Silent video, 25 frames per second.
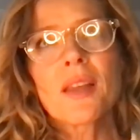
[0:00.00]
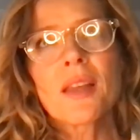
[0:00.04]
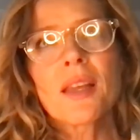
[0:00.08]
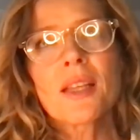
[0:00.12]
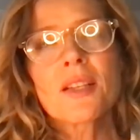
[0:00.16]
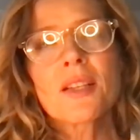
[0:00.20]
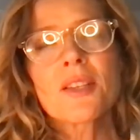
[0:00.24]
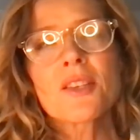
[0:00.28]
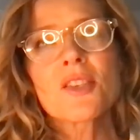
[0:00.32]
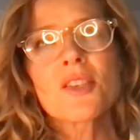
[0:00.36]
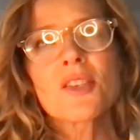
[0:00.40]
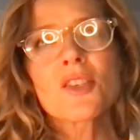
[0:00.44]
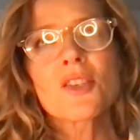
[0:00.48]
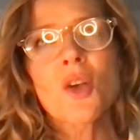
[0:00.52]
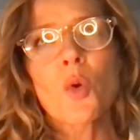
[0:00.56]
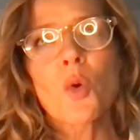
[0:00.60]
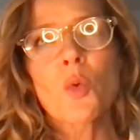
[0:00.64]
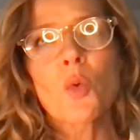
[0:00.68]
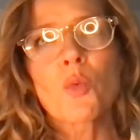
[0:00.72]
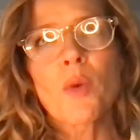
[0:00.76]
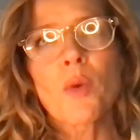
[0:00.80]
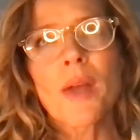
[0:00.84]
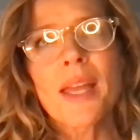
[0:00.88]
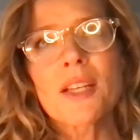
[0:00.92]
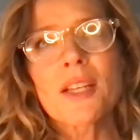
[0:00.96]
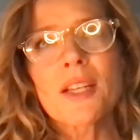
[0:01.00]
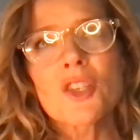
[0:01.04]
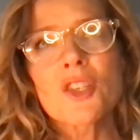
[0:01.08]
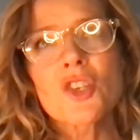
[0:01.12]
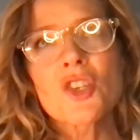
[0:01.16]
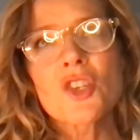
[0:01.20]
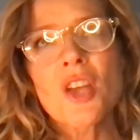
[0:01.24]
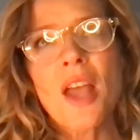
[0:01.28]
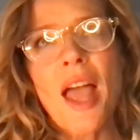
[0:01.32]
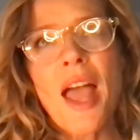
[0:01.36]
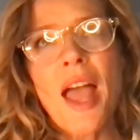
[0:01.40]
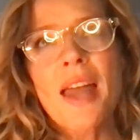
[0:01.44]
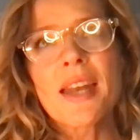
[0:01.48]
it's so
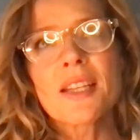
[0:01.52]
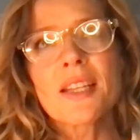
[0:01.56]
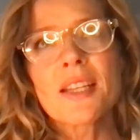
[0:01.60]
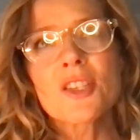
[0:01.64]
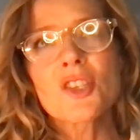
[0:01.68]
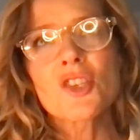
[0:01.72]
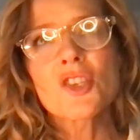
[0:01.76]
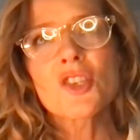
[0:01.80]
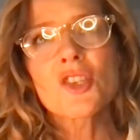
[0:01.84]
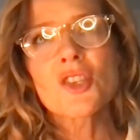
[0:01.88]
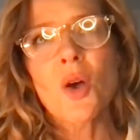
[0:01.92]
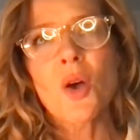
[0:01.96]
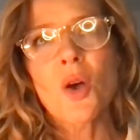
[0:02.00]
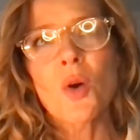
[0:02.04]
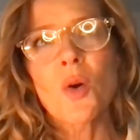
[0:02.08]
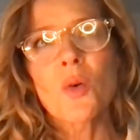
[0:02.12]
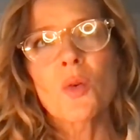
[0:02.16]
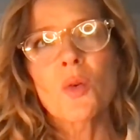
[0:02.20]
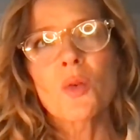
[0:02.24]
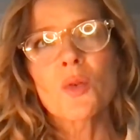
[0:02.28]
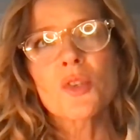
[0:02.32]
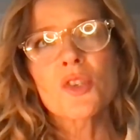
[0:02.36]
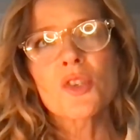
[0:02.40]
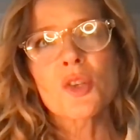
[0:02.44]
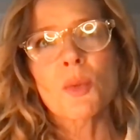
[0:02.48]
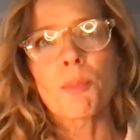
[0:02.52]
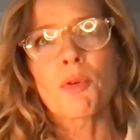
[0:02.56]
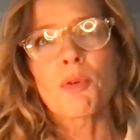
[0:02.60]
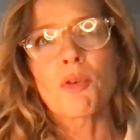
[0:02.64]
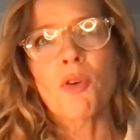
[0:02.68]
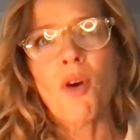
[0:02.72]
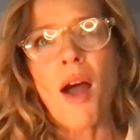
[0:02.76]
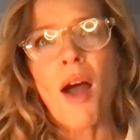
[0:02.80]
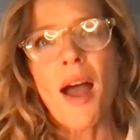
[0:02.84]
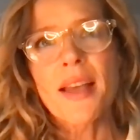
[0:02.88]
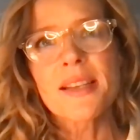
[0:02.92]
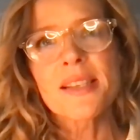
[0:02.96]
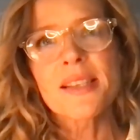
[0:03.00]
rich and it's so
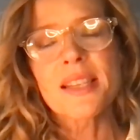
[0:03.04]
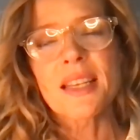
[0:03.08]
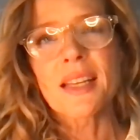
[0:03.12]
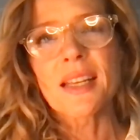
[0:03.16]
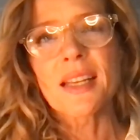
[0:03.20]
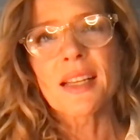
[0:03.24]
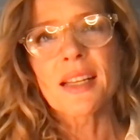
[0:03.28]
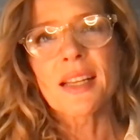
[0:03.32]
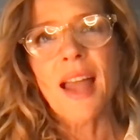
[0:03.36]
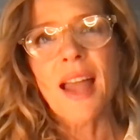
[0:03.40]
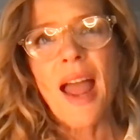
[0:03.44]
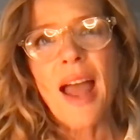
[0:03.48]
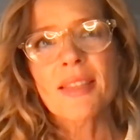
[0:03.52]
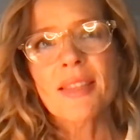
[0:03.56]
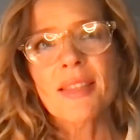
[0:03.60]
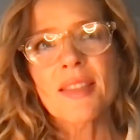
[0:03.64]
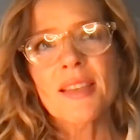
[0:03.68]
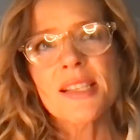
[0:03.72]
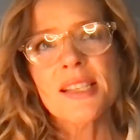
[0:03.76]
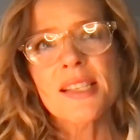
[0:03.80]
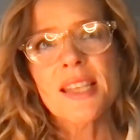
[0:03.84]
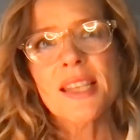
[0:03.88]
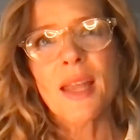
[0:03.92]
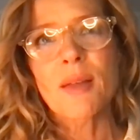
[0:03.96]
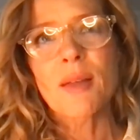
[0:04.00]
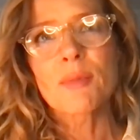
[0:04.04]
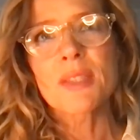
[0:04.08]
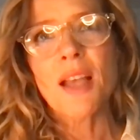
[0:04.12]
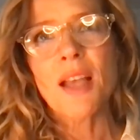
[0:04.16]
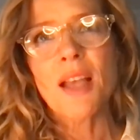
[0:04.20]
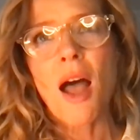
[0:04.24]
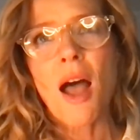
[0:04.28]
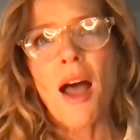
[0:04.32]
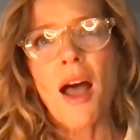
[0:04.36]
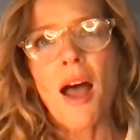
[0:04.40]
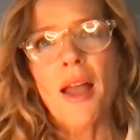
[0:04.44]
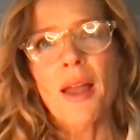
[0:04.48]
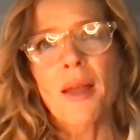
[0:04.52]
surprising at the same
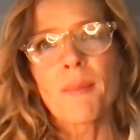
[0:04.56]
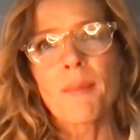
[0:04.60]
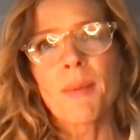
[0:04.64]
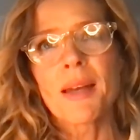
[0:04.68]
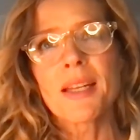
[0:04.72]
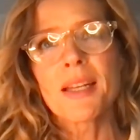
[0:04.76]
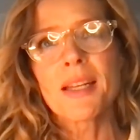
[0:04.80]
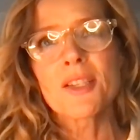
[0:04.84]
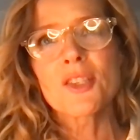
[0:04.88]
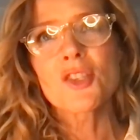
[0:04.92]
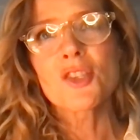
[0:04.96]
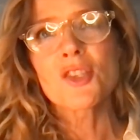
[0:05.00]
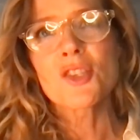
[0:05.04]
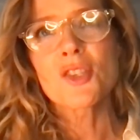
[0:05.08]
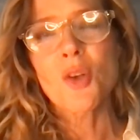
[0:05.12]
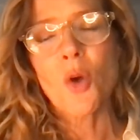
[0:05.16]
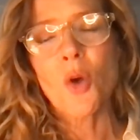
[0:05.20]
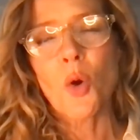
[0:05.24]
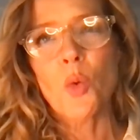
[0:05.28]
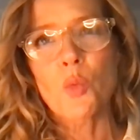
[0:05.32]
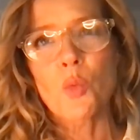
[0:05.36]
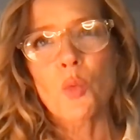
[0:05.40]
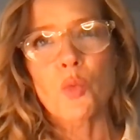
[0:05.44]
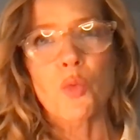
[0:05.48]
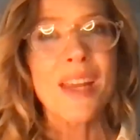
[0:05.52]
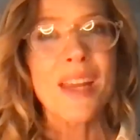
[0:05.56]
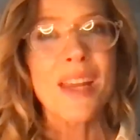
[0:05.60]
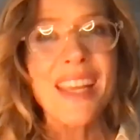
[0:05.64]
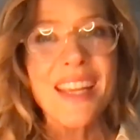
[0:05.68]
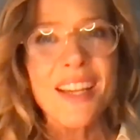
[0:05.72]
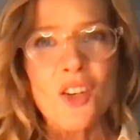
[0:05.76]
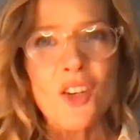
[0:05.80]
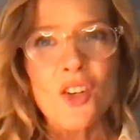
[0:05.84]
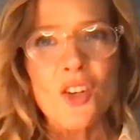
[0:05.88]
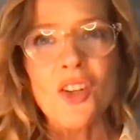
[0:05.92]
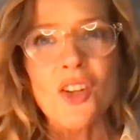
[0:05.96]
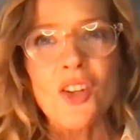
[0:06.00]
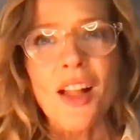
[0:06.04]
time. And it's so
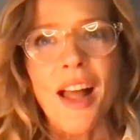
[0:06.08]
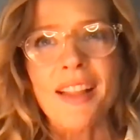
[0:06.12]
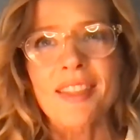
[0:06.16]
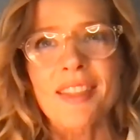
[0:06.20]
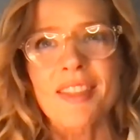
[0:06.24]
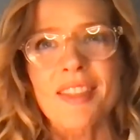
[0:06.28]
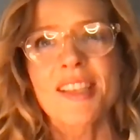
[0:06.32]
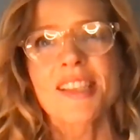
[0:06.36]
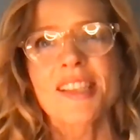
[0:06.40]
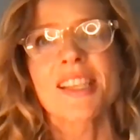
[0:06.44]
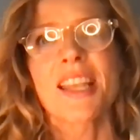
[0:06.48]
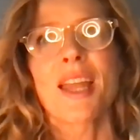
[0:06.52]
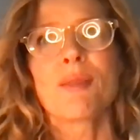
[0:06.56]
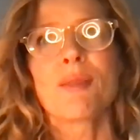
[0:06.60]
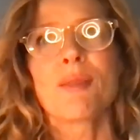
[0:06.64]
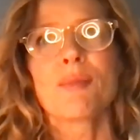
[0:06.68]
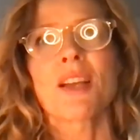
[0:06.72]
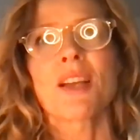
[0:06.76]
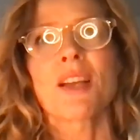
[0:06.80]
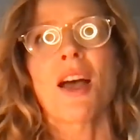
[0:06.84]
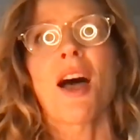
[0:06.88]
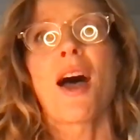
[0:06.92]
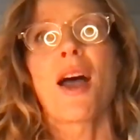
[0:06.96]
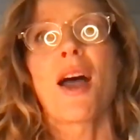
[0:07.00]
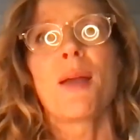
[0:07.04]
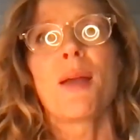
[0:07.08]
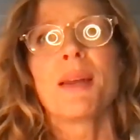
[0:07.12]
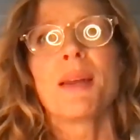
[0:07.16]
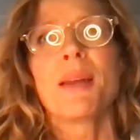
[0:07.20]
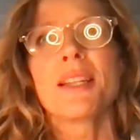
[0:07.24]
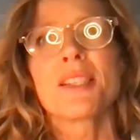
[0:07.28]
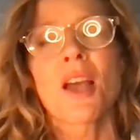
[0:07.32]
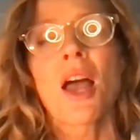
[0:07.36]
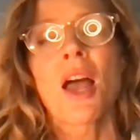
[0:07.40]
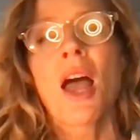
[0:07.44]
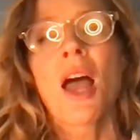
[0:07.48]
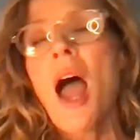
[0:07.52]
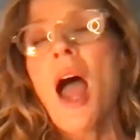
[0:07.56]
real at the same time. And
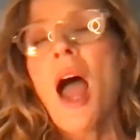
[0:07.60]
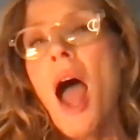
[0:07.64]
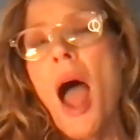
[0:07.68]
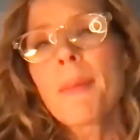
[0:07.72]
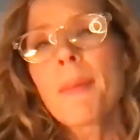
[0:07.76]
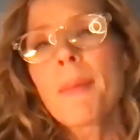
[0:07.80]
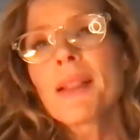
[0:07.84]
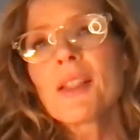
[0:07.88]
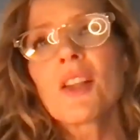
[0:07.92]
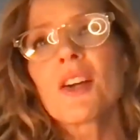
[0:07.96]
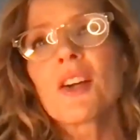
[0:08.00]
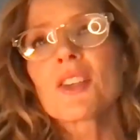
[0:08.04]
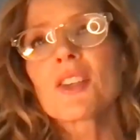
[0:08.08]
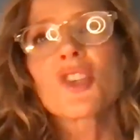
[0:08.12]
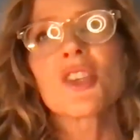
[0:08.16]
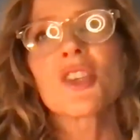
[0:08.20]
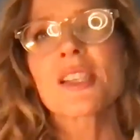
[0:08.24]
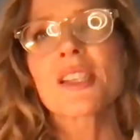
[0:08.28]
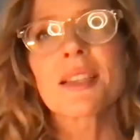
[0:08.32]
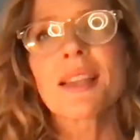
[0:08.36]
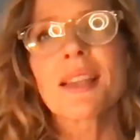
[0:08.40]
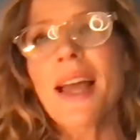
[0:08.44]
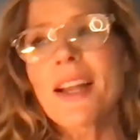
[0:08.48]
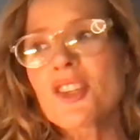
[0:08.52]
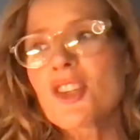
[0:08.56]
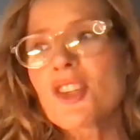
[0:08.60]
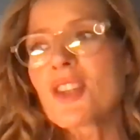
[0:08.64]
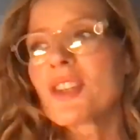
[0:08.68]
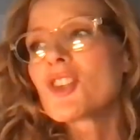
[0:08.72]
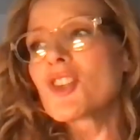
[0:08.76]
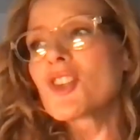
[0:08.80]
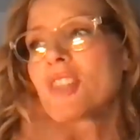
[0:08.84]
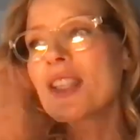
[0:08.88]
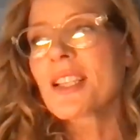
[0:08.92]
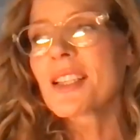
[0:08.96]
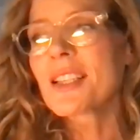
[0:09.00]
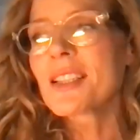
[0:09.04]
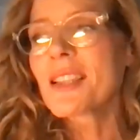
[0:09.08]
it's, I mean, look, she's a legend.
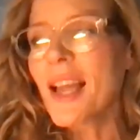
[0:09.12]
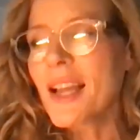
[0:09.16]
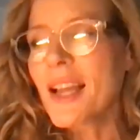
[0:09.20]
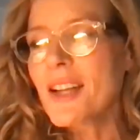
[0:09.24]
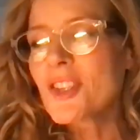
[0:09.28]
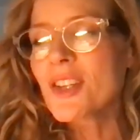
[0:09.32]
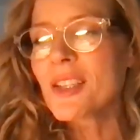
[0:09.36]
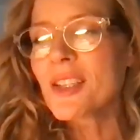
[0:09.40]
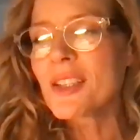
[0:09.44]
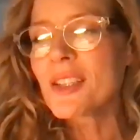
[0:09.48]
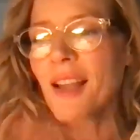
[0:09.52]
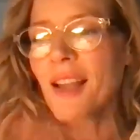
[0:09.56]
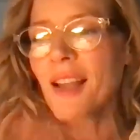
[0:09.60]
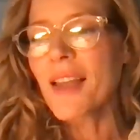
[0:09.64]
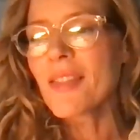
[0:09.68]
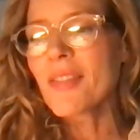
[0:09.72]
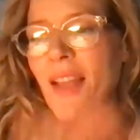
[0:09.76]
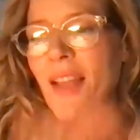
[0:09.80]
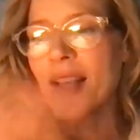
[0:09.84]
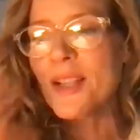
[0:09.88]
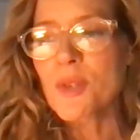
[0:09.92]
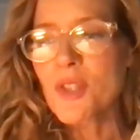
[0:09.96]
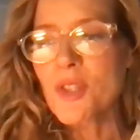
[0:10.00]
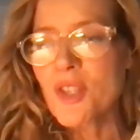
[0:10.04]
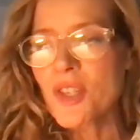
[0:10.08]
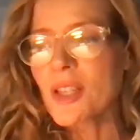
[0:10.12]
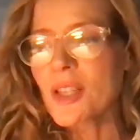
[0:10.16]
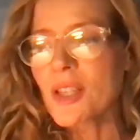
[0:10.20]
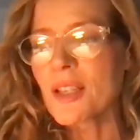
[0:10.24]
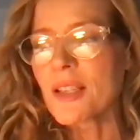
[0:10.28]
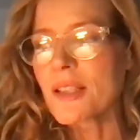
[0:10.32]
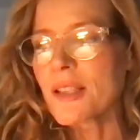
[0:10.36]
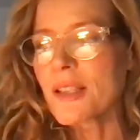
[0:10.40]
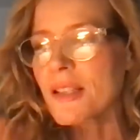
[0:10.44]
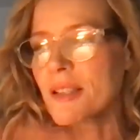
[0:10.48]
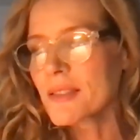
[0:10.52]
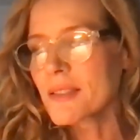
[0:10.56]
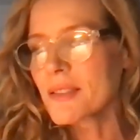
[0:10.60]
She's a legend. And that's what she
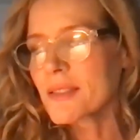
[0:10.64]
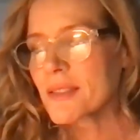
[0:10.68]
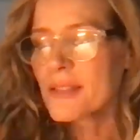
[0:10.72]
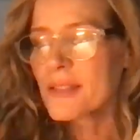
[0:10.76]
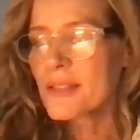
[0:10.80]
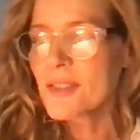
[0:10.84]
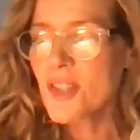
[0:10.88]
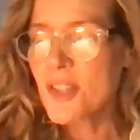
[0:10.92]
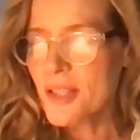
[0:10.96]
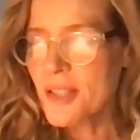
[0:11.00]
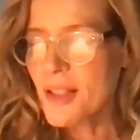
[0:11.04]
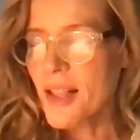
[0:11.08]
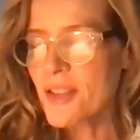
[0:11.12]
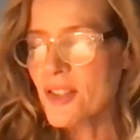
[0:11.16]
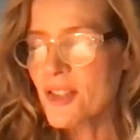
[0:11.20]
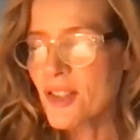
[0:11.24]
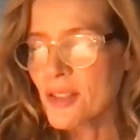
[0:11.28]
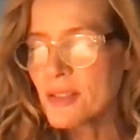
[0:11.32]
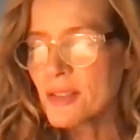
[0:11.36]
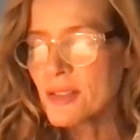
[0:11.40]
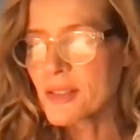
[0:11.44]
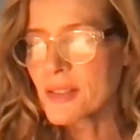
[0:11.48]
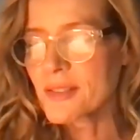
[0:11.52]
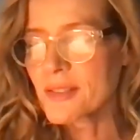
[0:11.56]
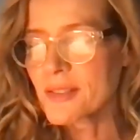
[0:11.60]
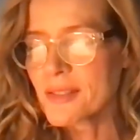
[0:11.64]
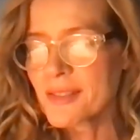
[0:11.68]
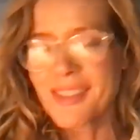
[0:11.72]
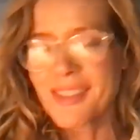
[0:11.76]
is. She's a legend.